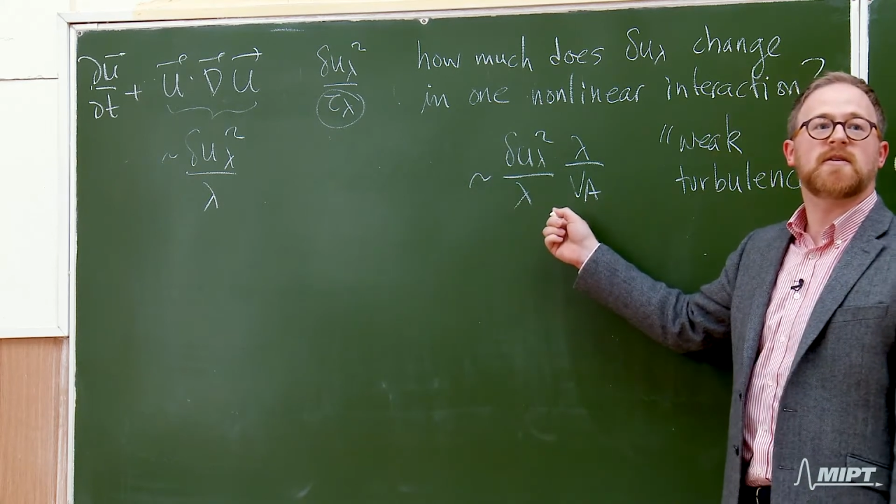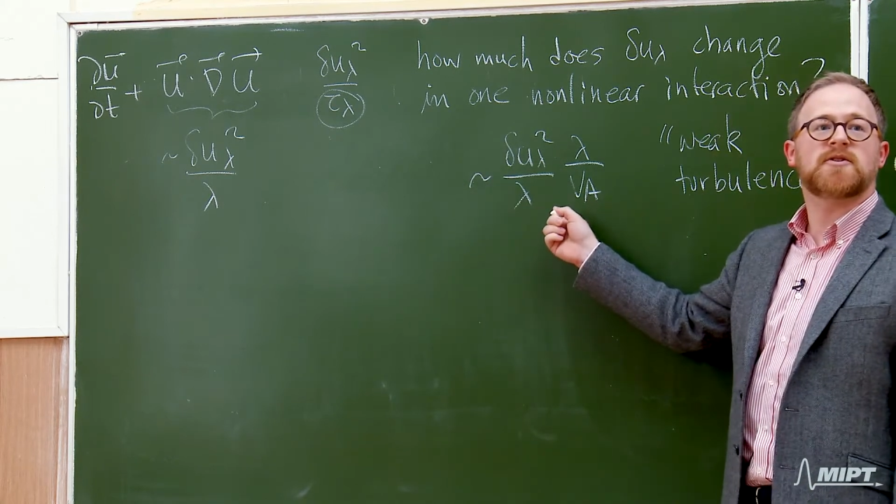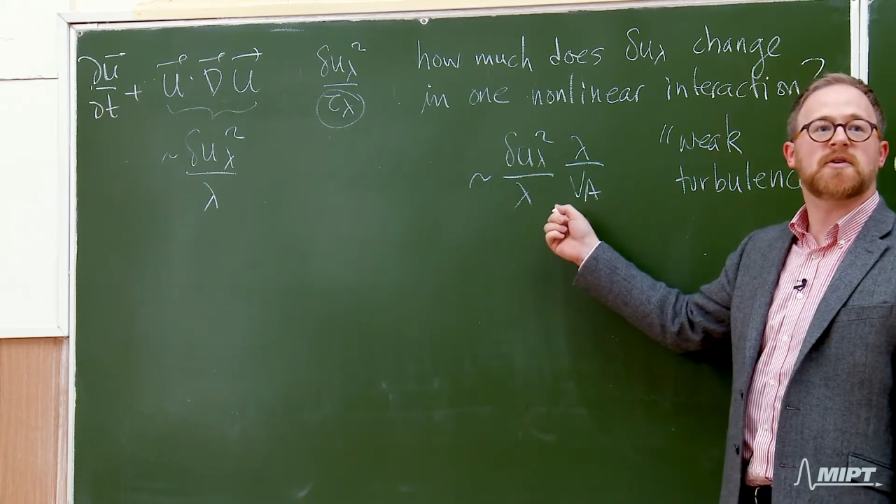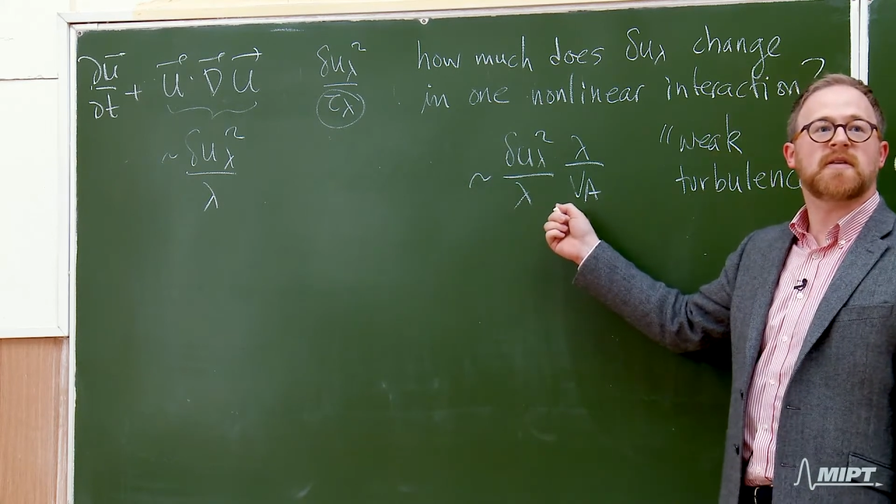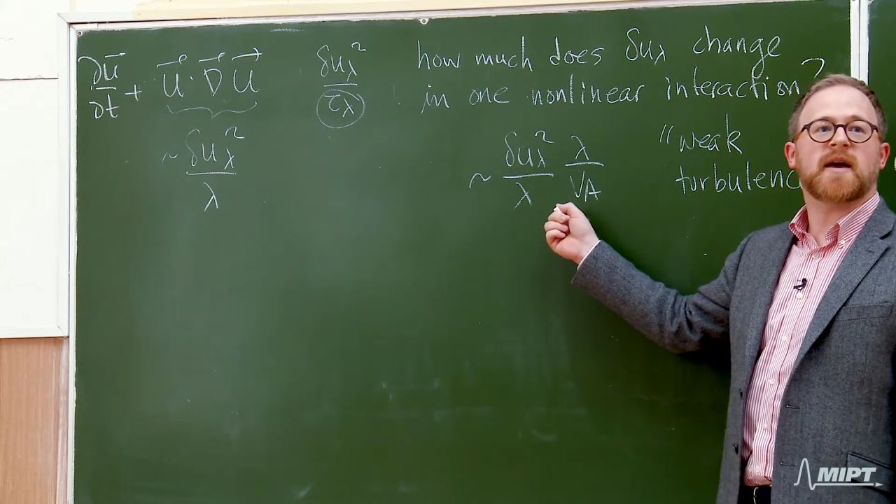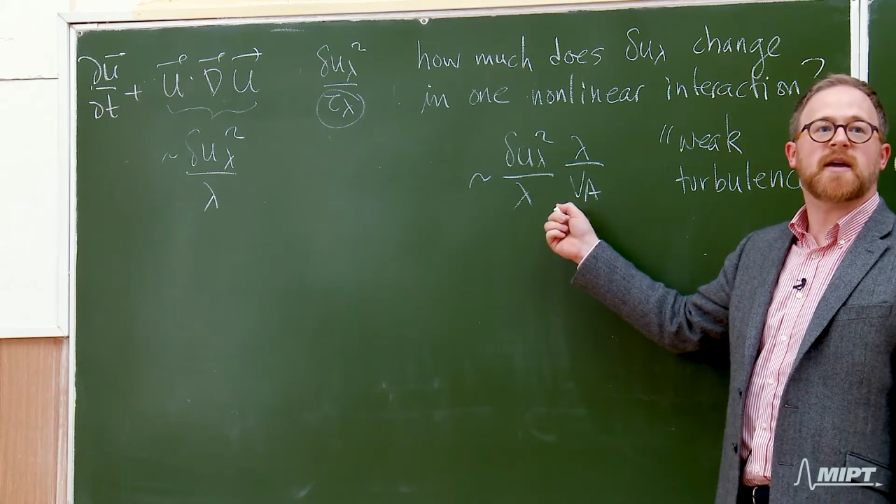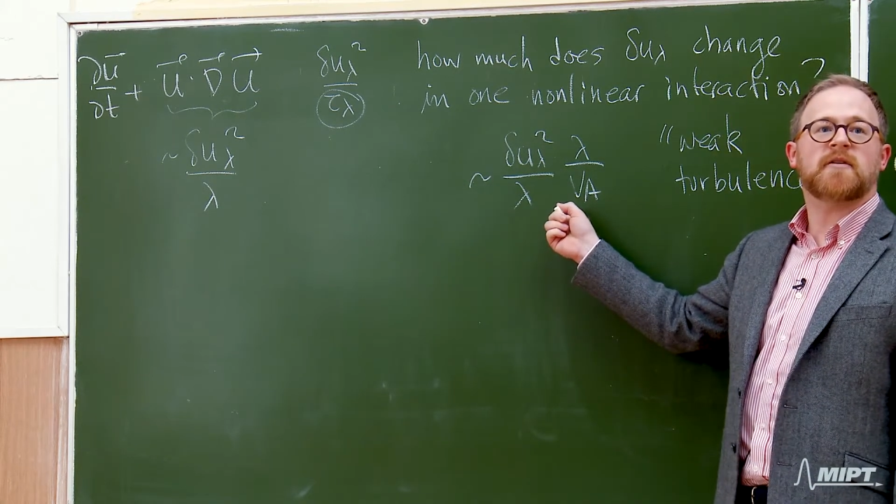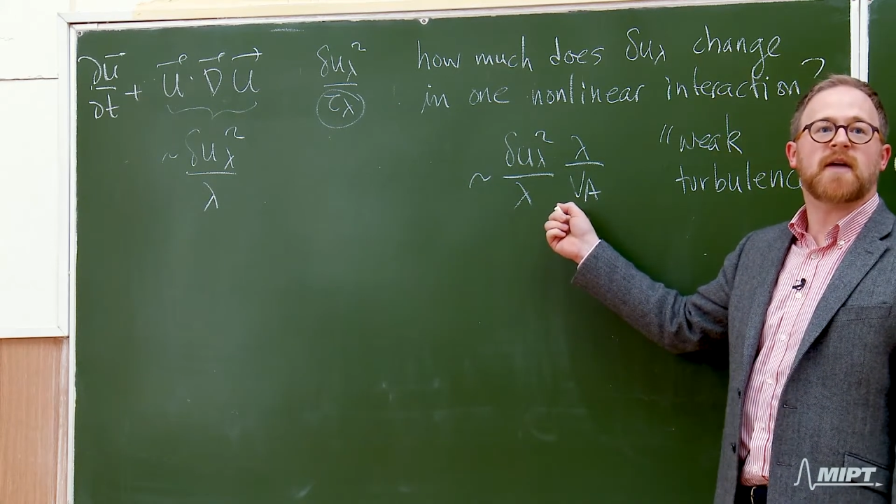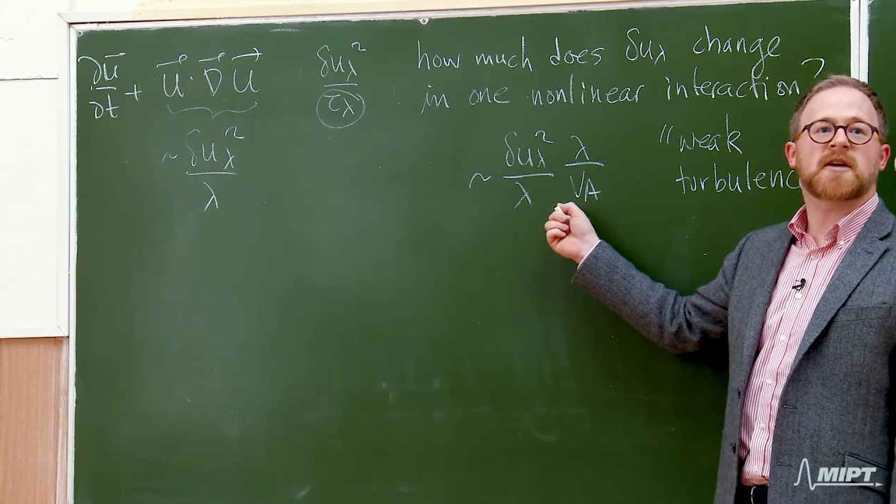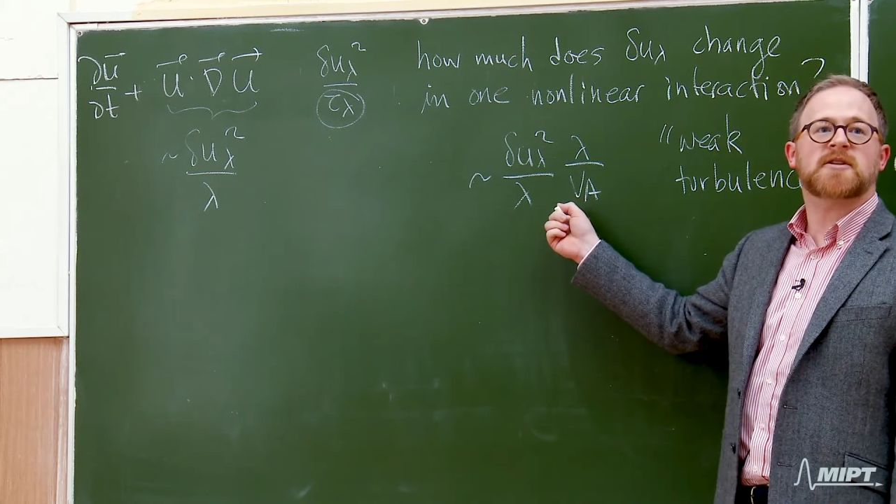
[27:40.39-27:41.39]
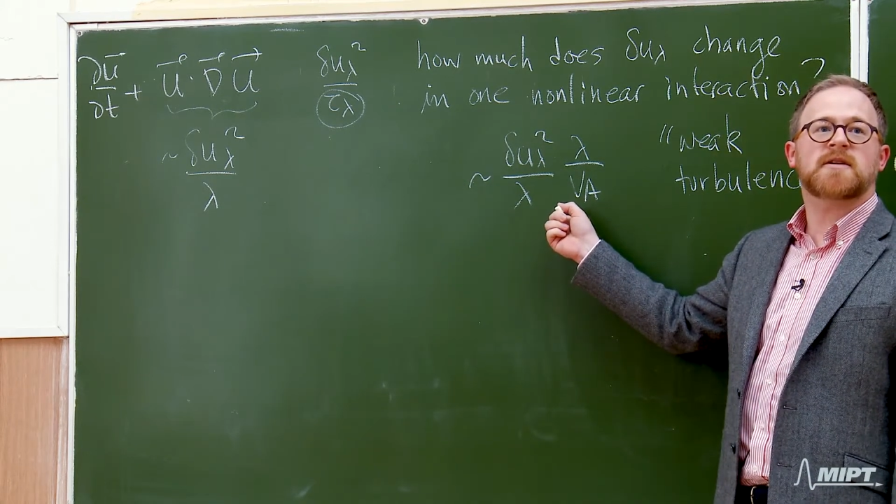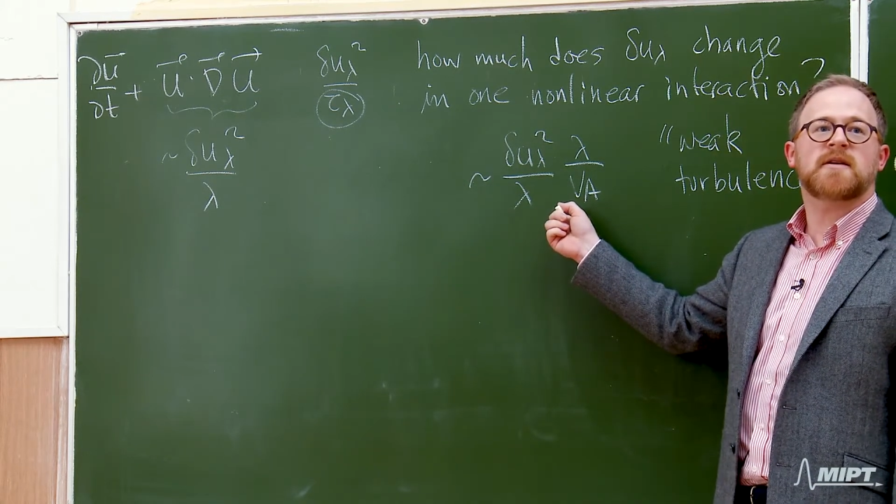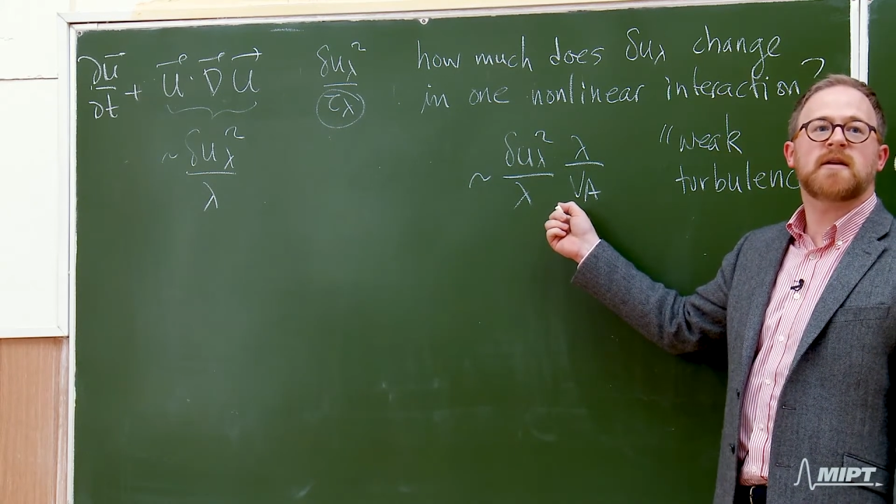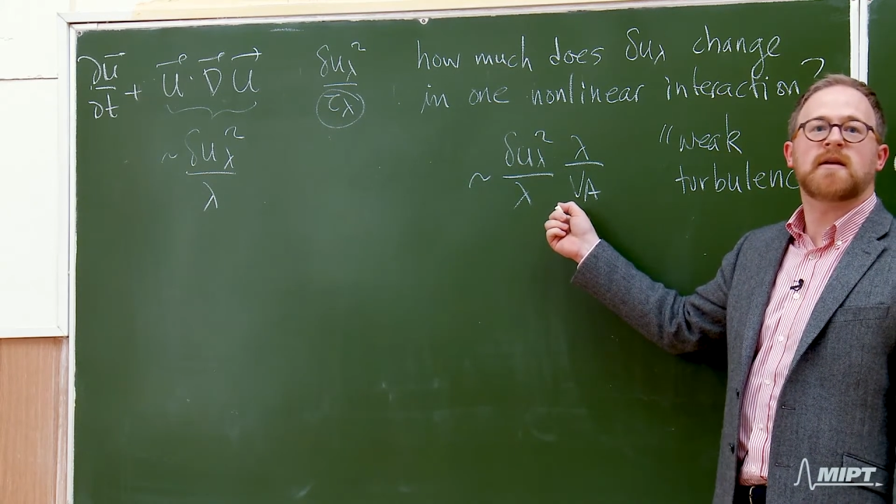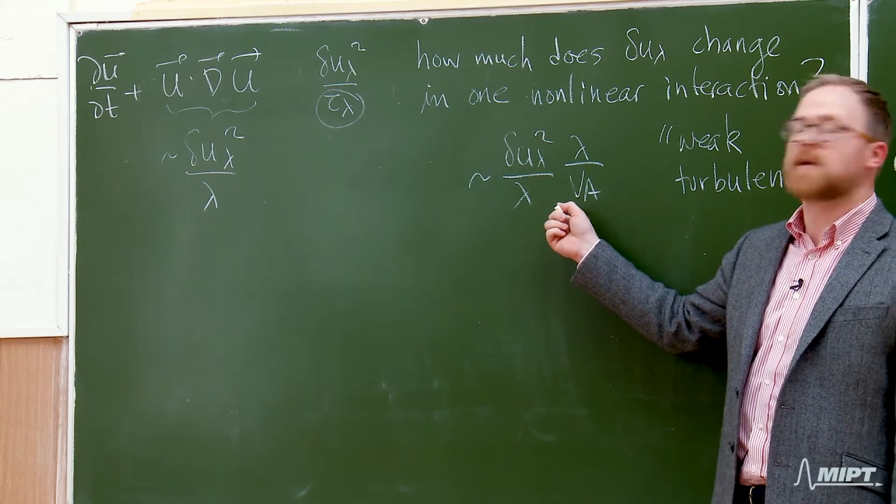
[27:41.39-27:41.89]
during that interaction.